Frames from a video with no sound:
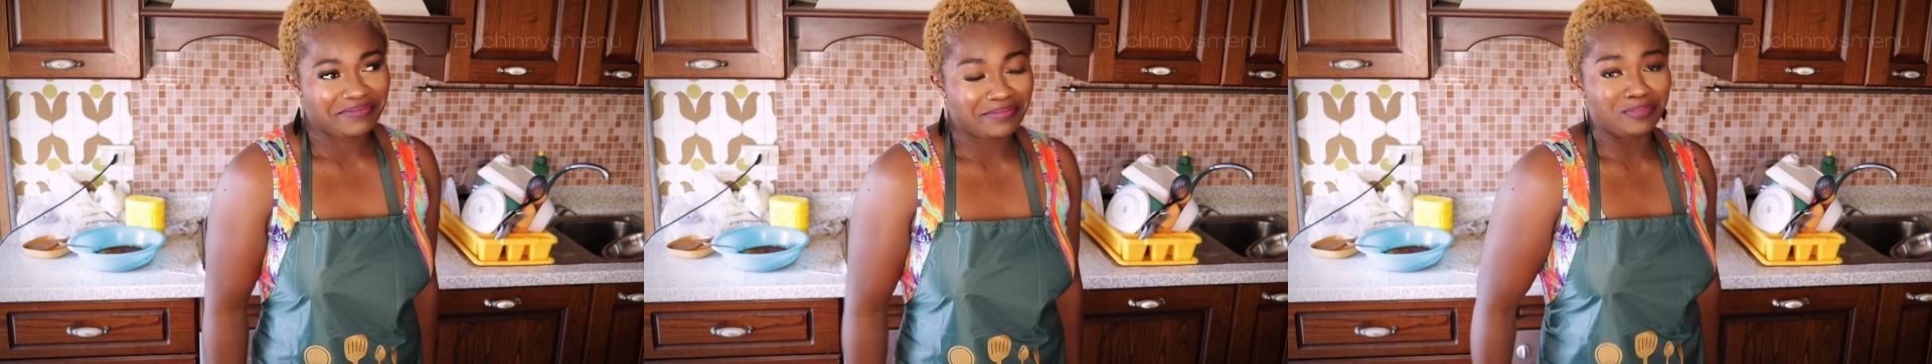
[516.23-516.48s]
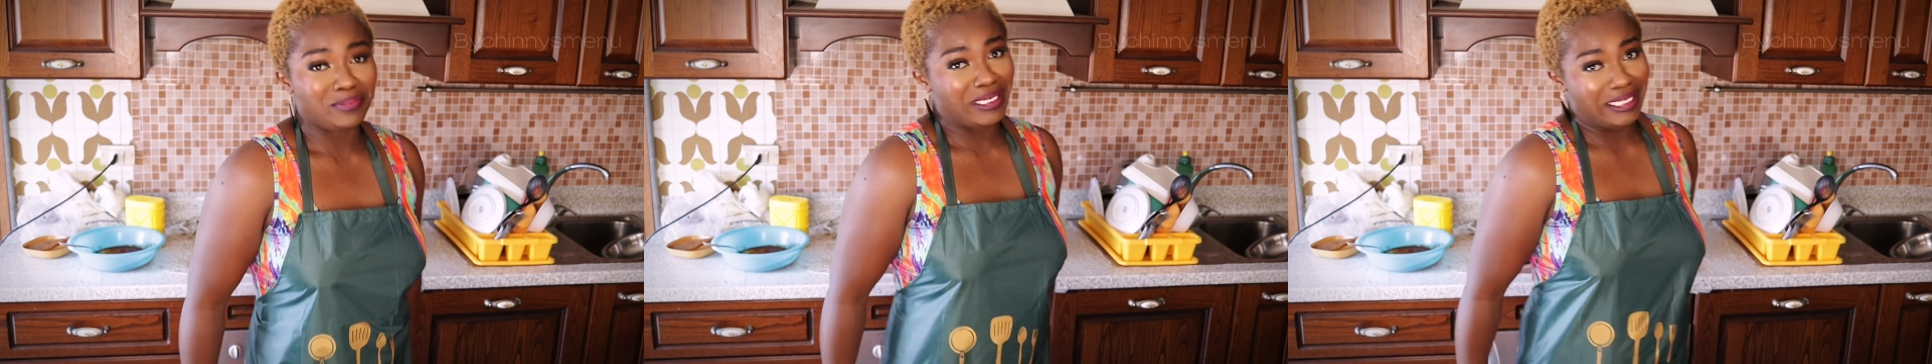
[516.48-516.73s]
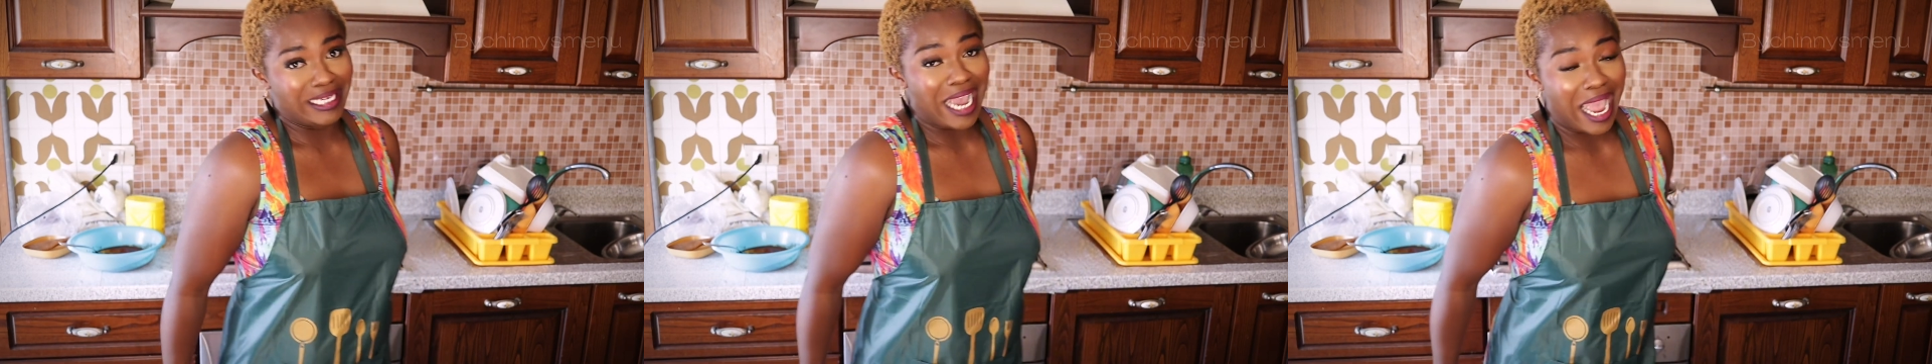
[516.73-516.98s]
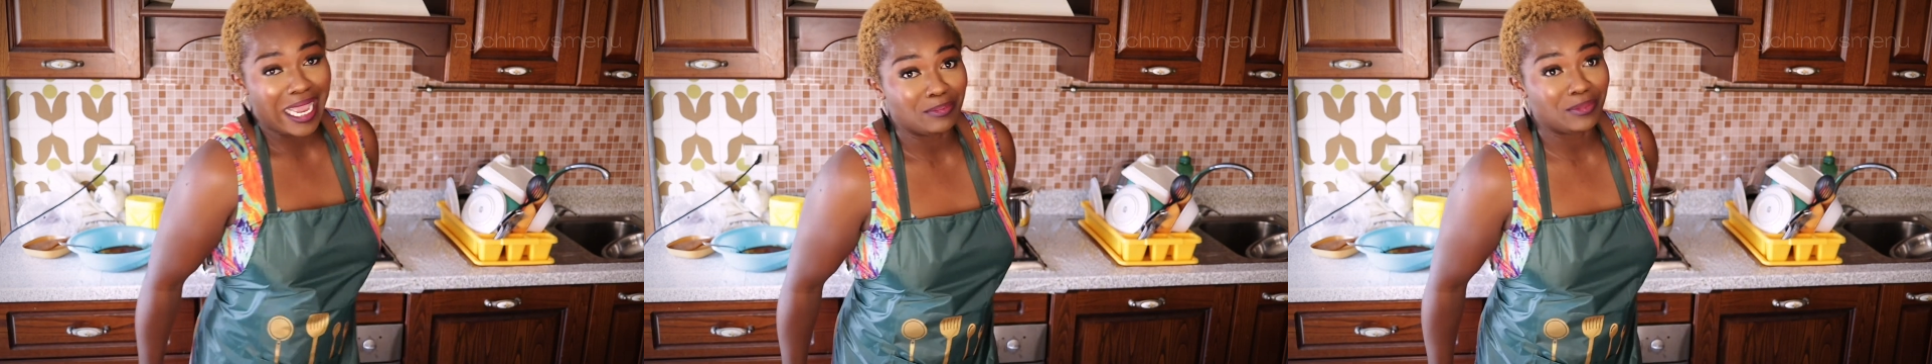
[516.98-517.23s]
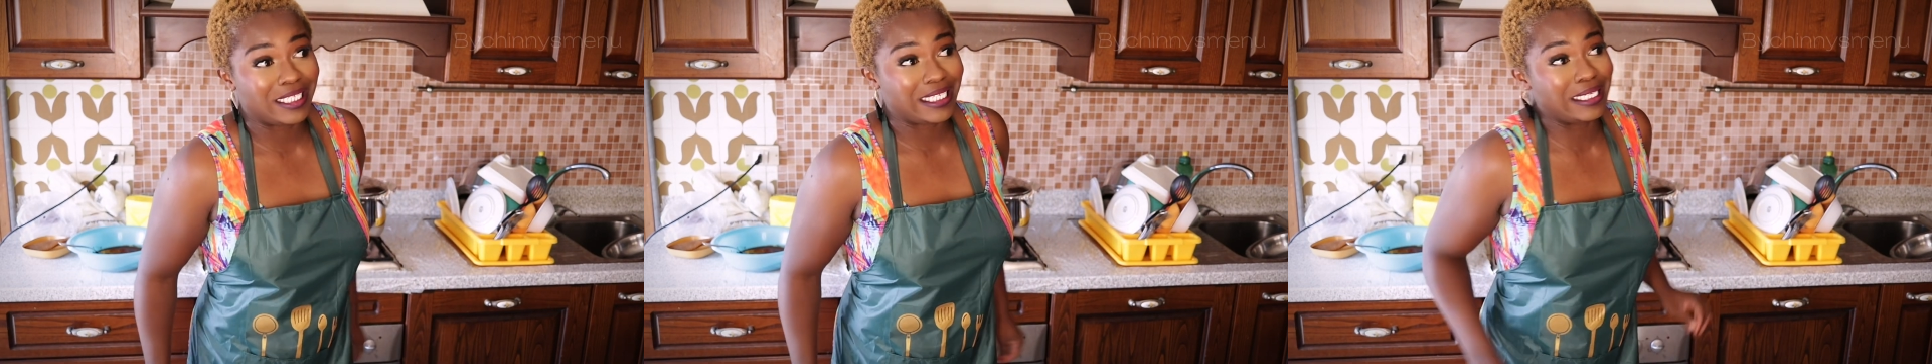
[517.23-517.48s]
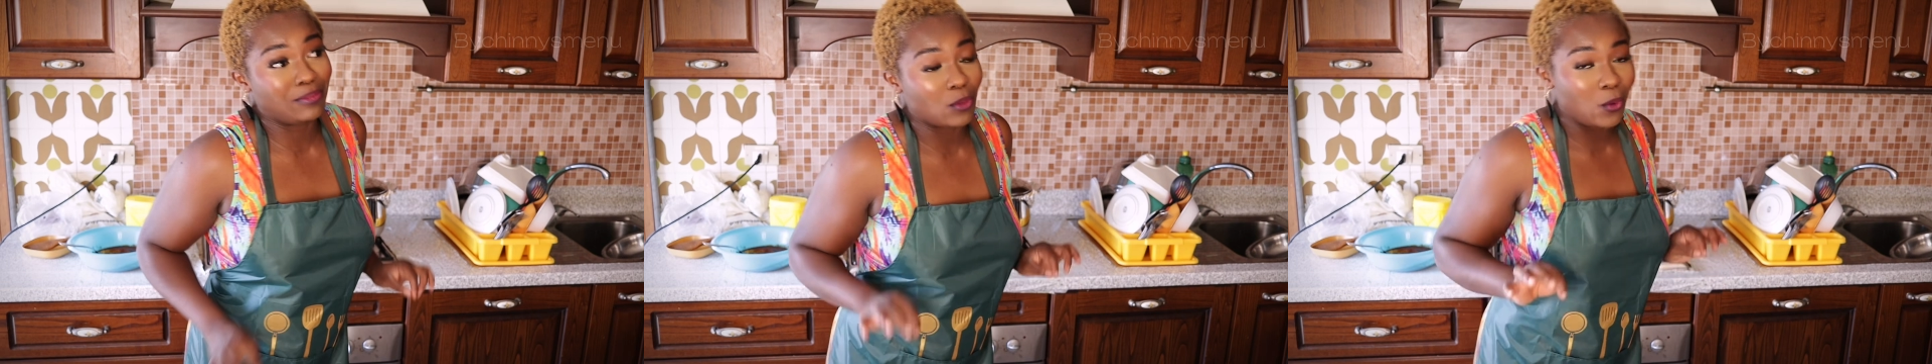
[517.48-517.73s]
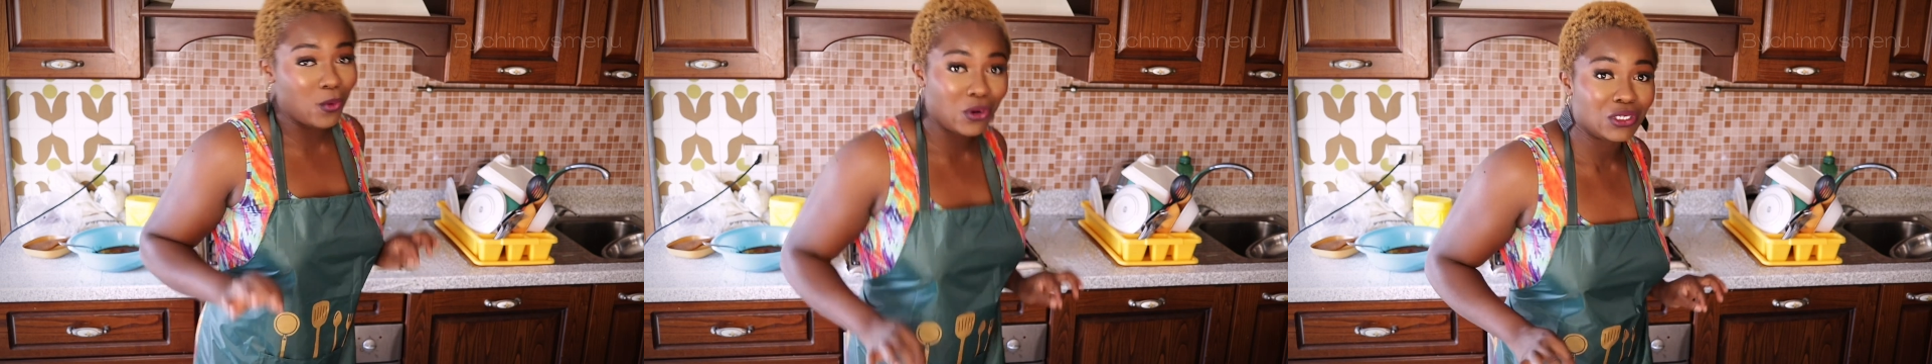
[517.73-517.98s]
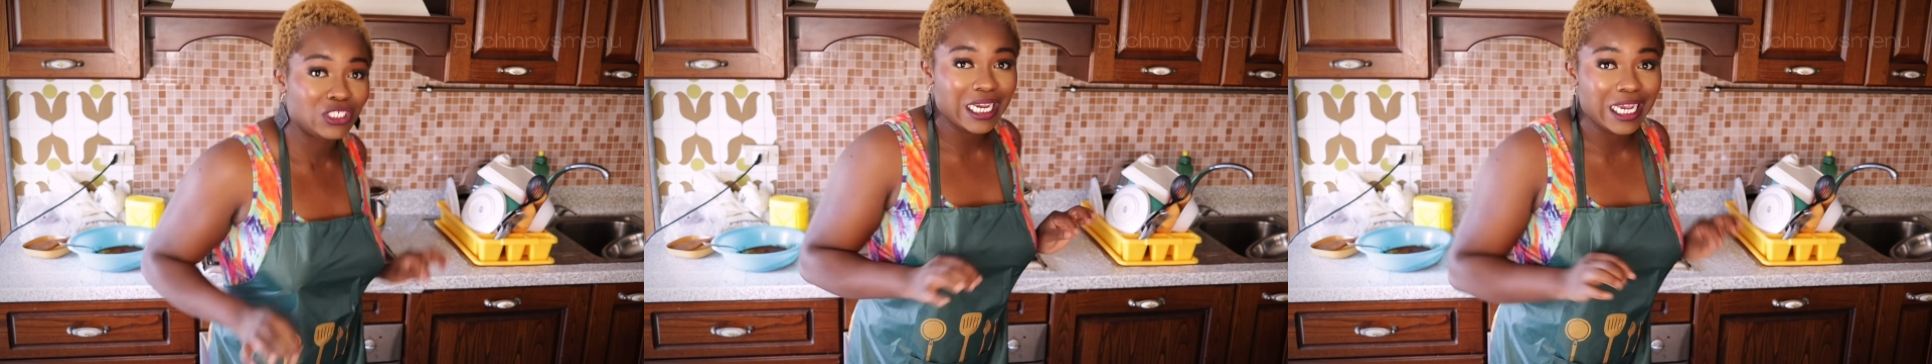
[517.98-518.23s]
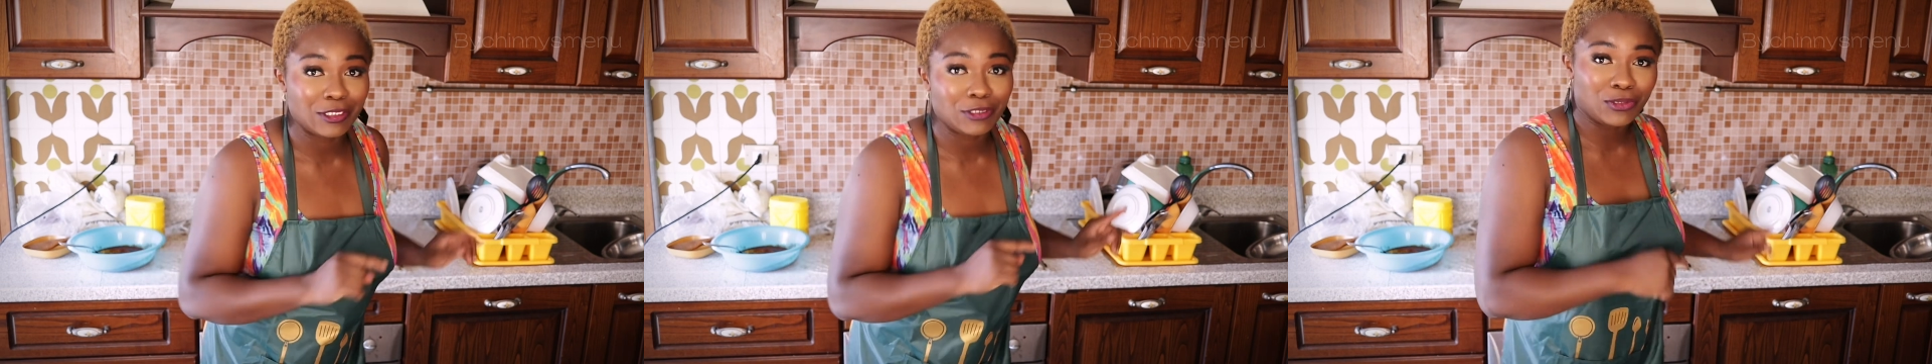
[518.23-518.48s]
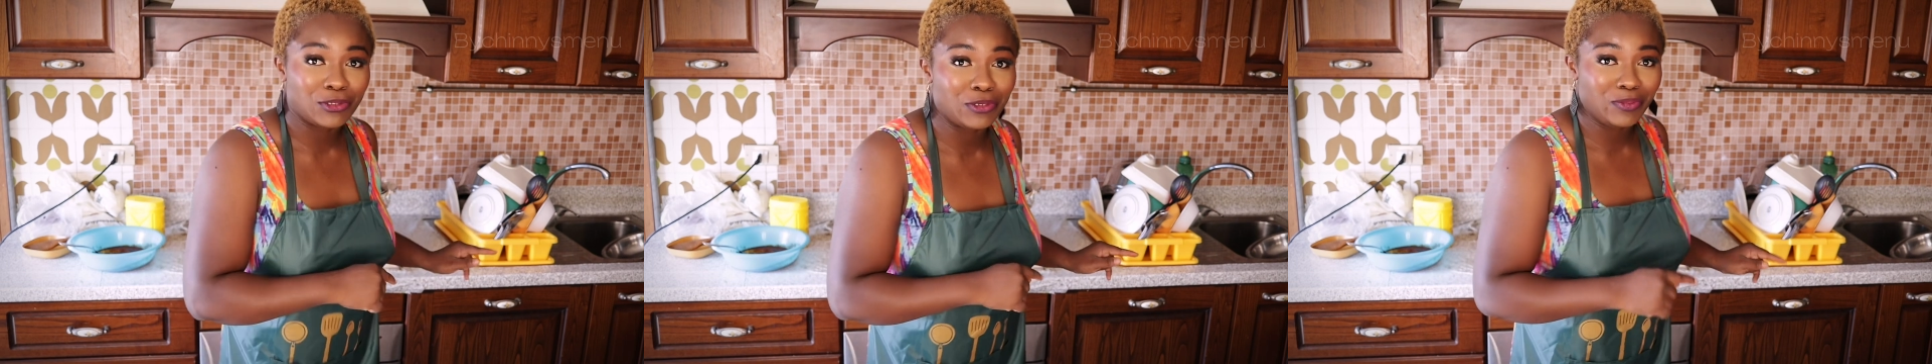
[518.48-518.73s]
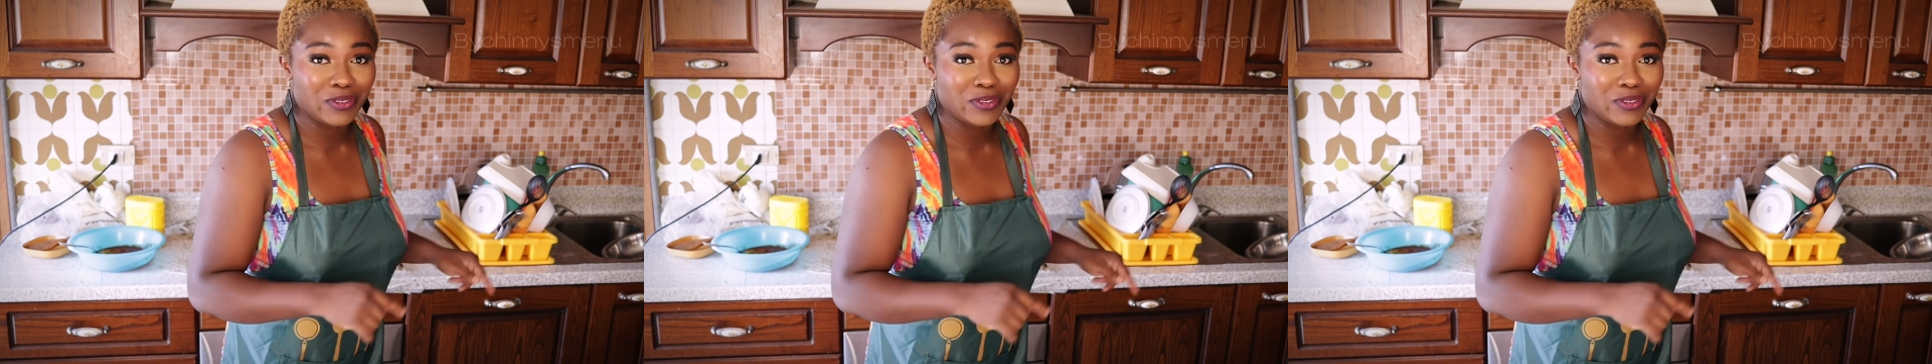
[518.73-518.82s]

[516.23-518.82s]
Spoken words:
Me, I am team wash as you cook,